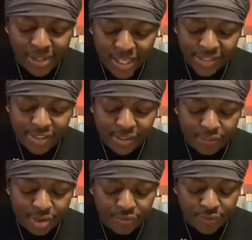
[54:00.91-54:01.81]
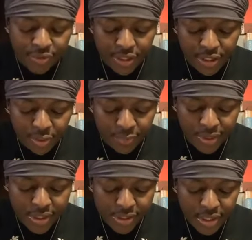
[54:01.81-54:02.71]
chapter 18 and verse 15. It
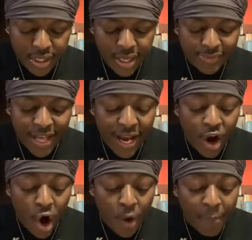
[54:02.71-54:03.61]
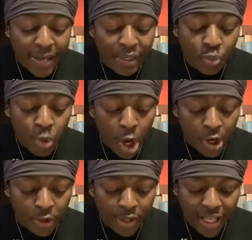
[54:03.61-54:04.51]
reads, Thy almighty
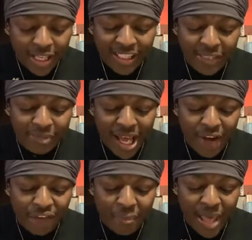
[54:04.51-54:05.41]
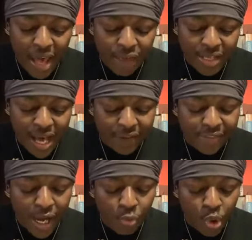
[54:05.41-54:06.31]
word leap down from heaven out
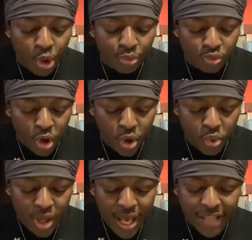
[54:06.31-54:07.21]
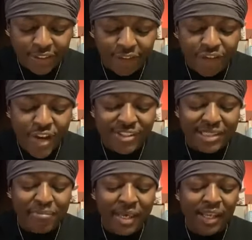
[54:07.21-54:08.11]
of thy royal throne as a
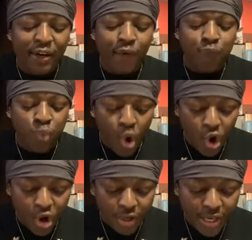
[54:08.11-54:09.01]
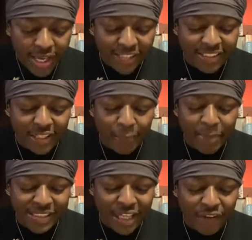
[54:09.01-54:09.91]
fierce man of war into the
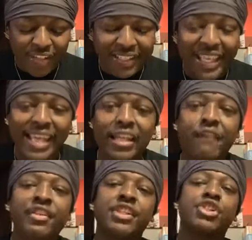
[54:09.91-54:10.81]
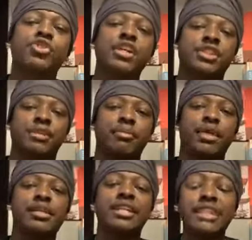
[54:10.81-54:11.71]
midst of a land of destruction,
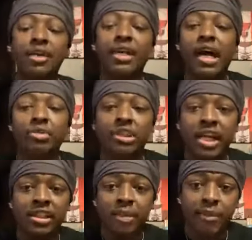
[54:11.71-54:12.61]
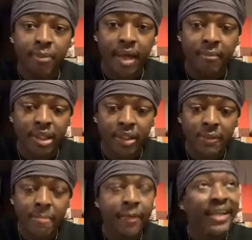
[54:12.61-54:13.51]
man. That's how Yahushua is coming back,
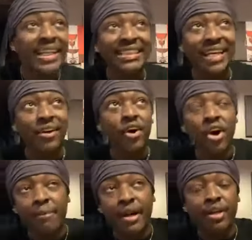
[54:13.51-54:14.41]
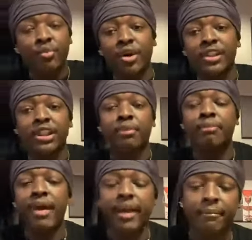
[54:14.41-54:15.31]
man. Right? That's how the almighty word is
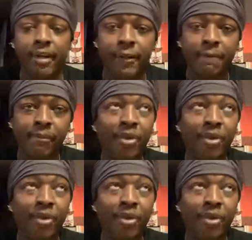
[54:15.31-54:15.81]
coming back, man.